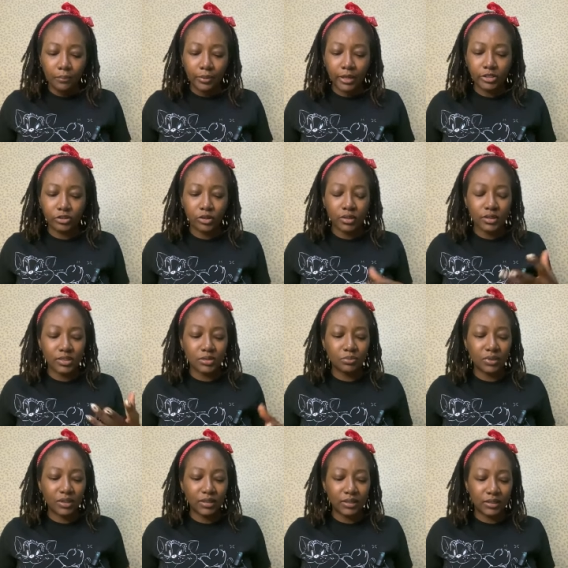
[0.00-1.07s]
passion is
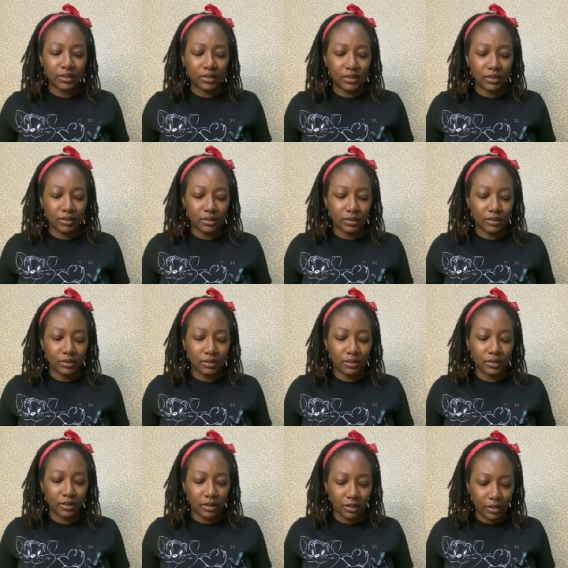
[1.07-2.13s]
being ignited.
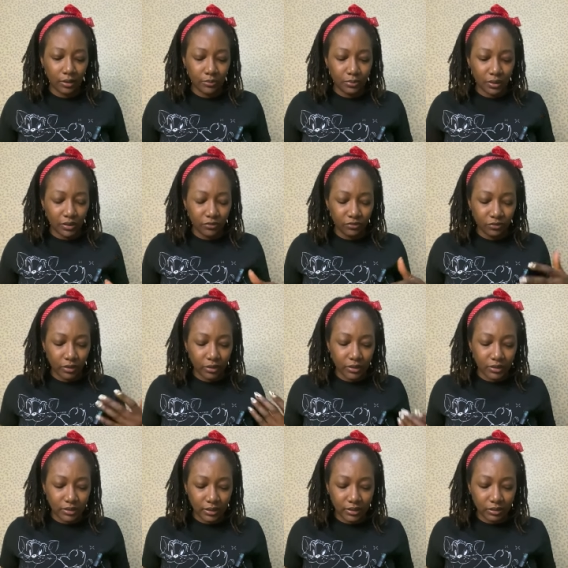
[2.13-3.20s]
Like you're being very
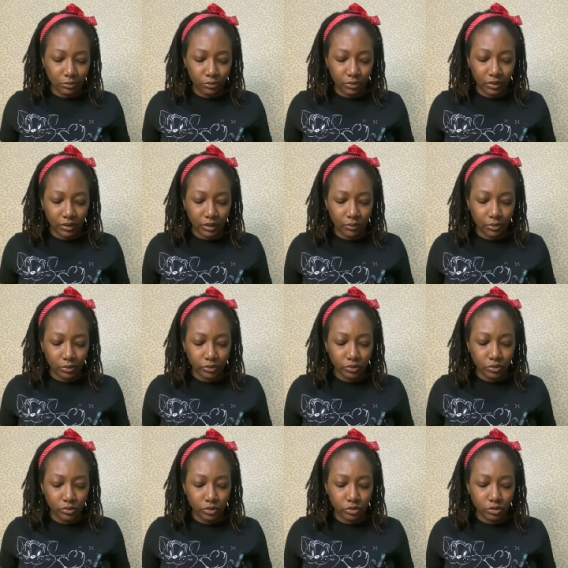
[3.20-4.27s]
deliberate about
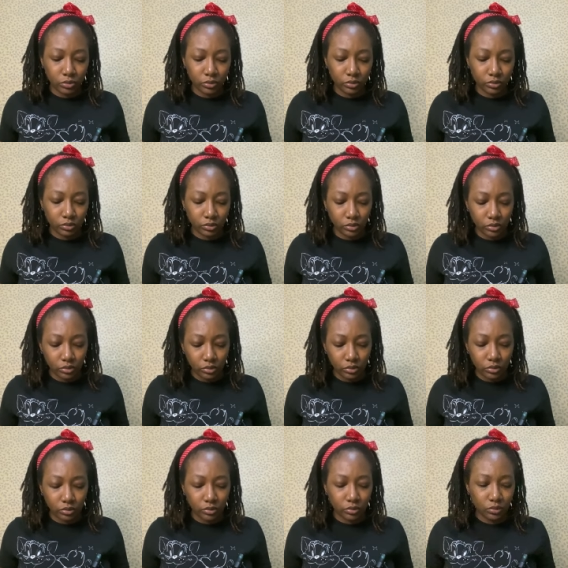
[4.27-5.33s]
what you want to
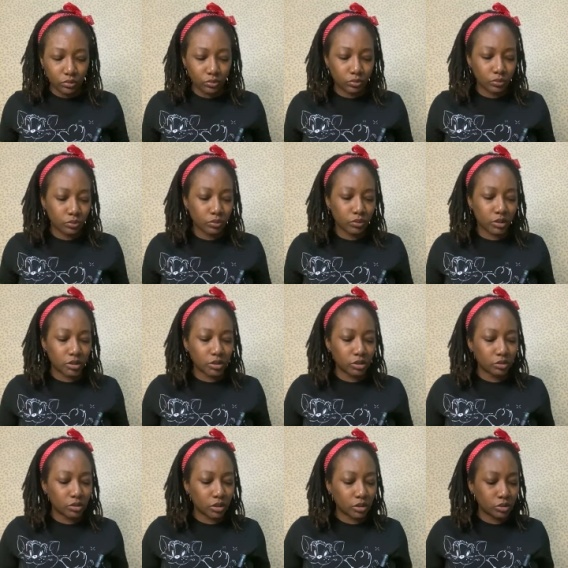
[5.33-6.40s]
do, where
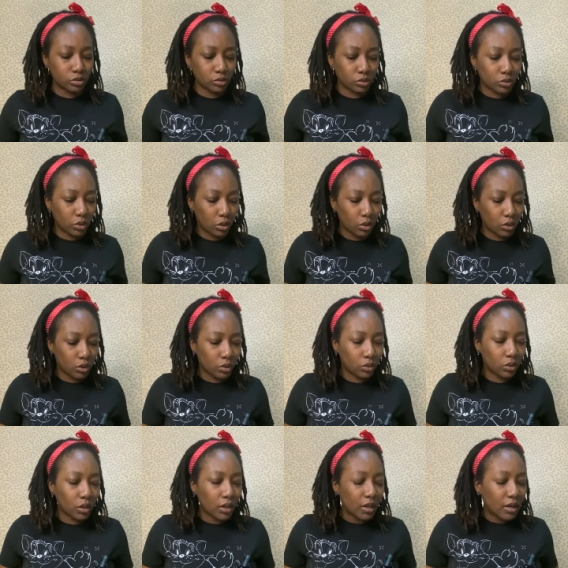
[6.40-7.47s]
you need to go,
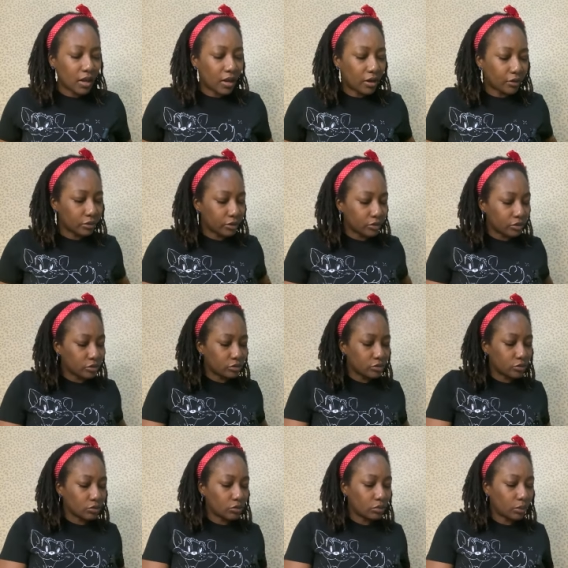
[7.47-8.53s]
how you need
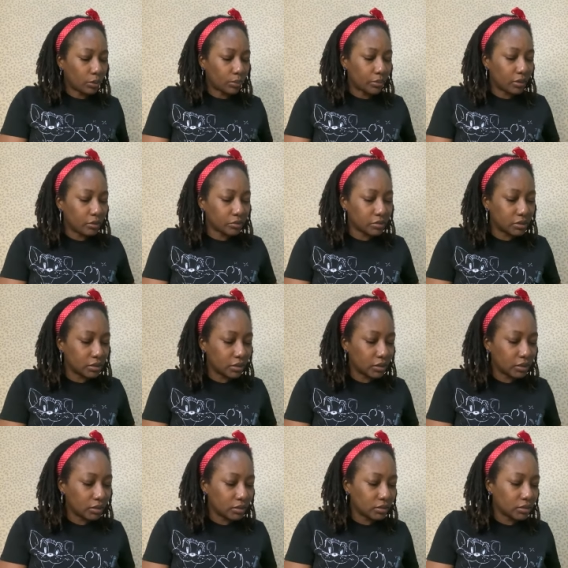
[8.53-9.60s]
to go about
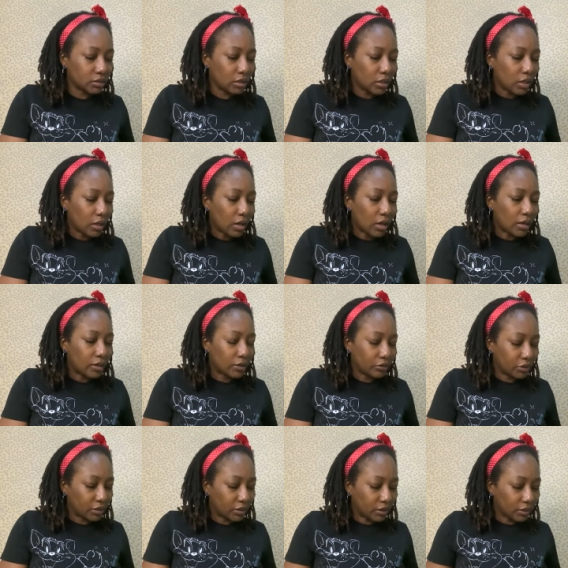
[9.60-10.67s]
it, and how
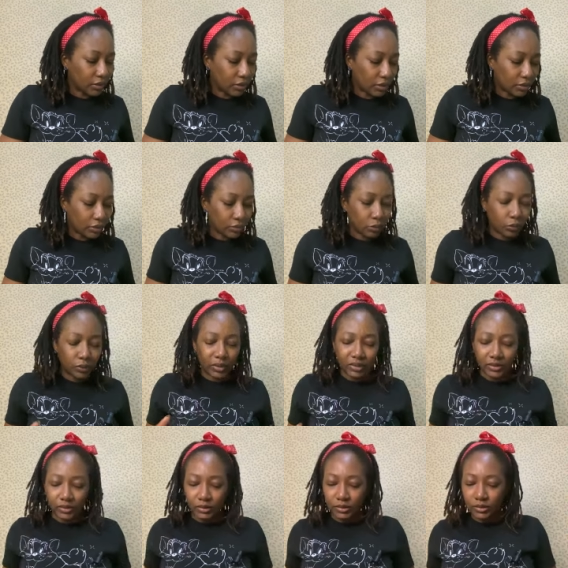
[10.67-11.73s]
you can get on
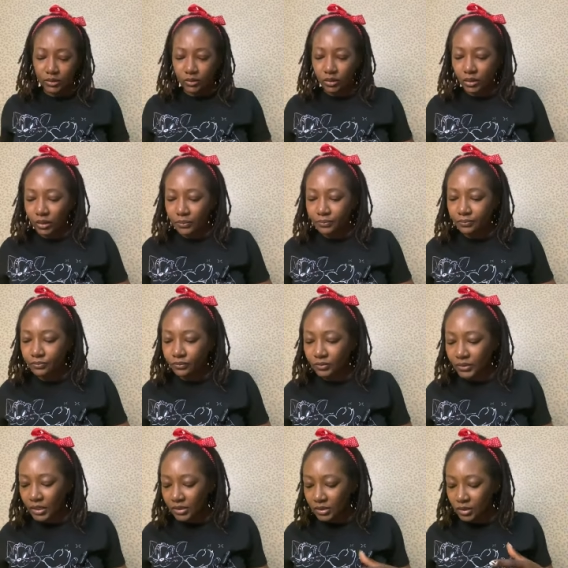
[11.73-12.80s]
with it. Okay,
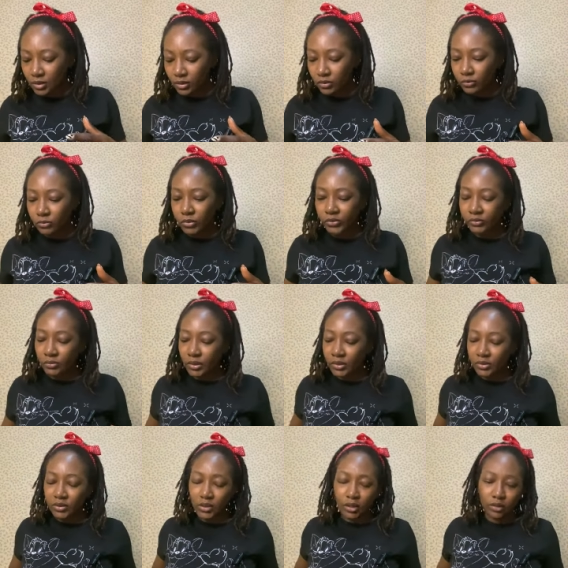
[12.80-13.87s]
there's a lot of movement
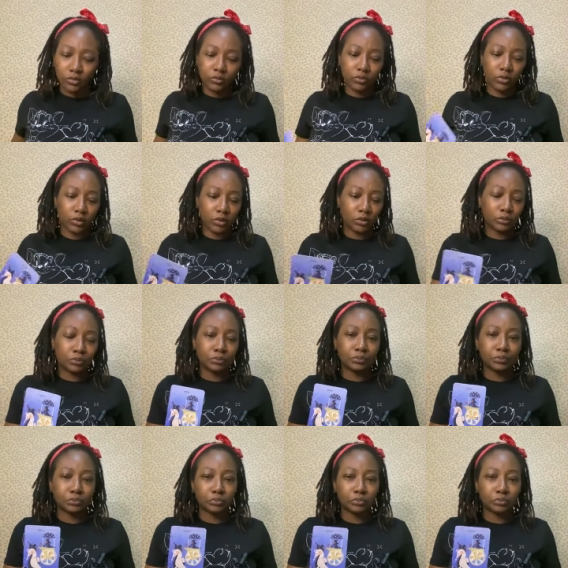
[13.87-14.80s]
here for you.